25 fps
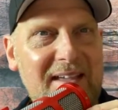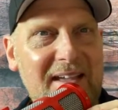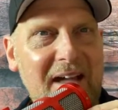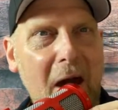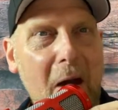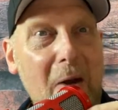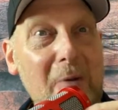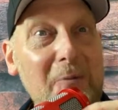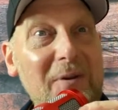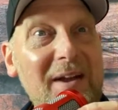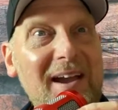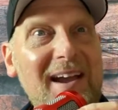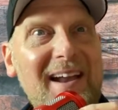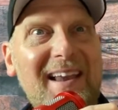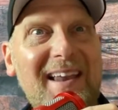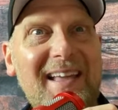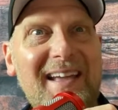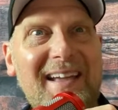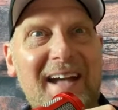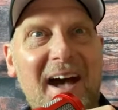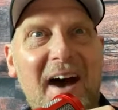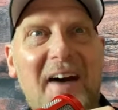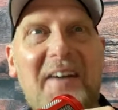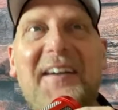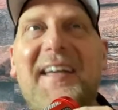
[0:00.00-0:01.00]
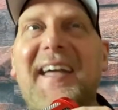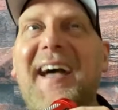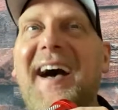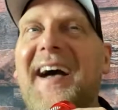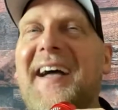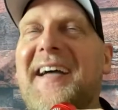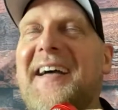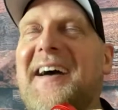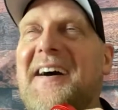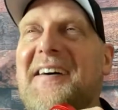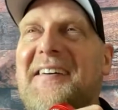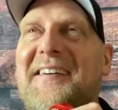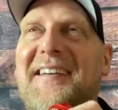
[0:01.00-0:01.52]
Oh, really?
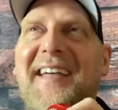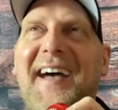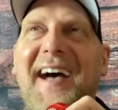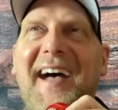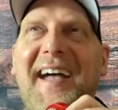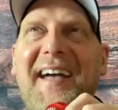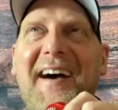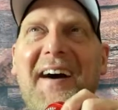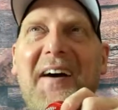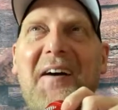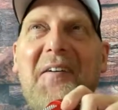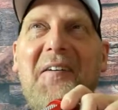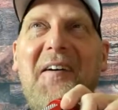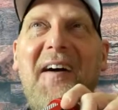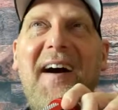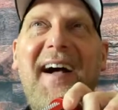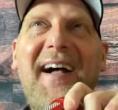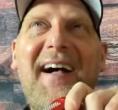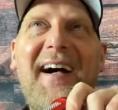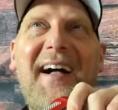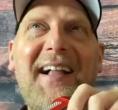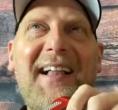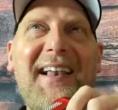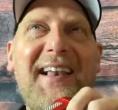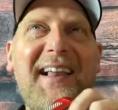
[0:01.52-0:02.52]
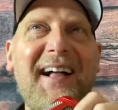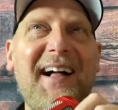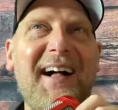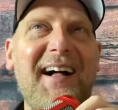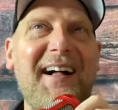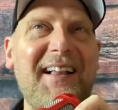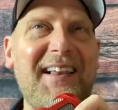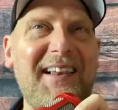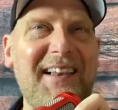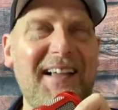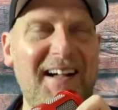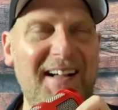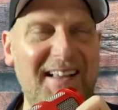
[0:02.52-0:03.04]
Okay. All right.
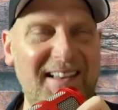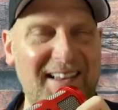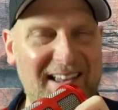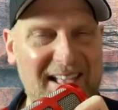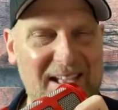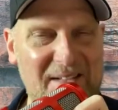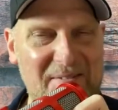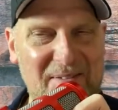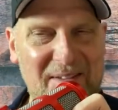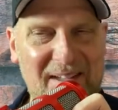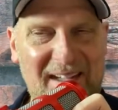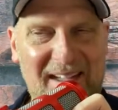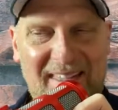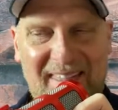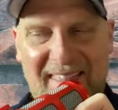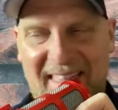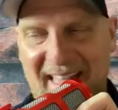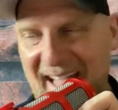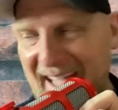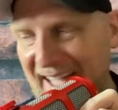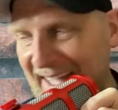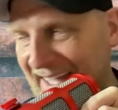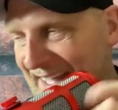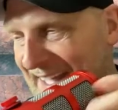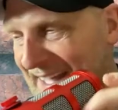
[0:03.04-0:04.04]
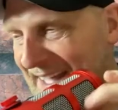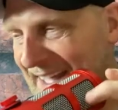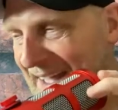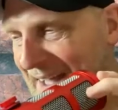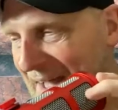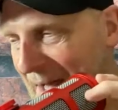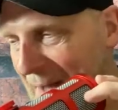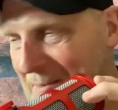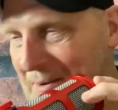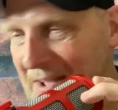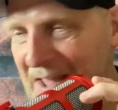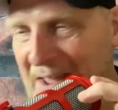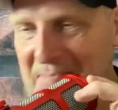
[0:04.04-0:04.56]
I'll leave it at that.
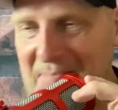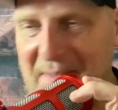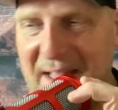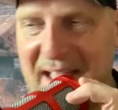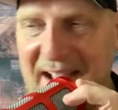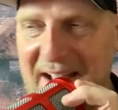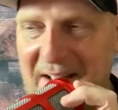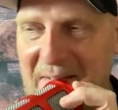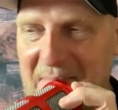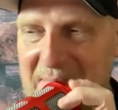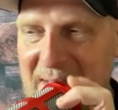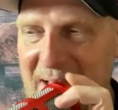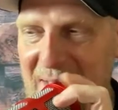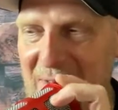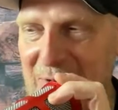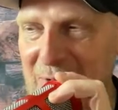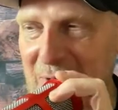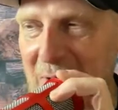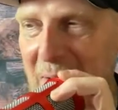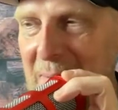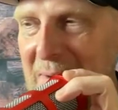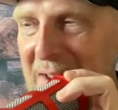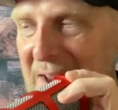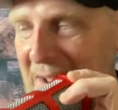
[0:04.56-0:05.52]
I'm going to make a mental... I'm